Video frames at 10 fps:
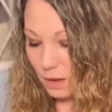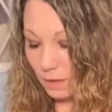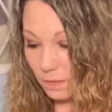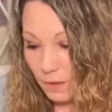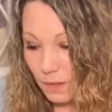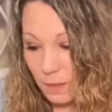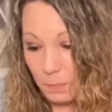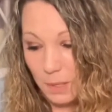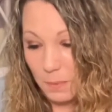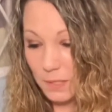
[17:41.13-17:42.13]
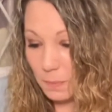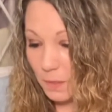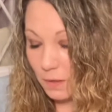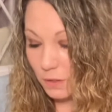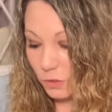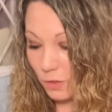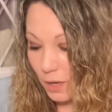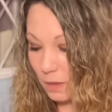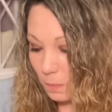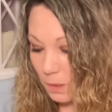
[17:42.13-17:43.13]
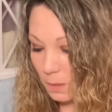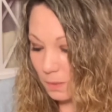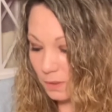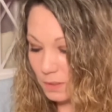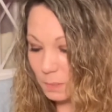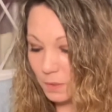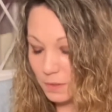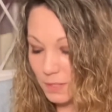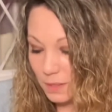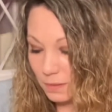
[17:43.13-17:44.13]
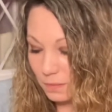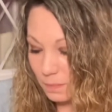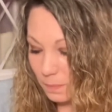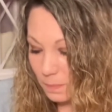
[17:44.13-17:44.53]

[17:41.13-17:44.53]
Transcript: I feel like maybe Spirit's trying to work with this person.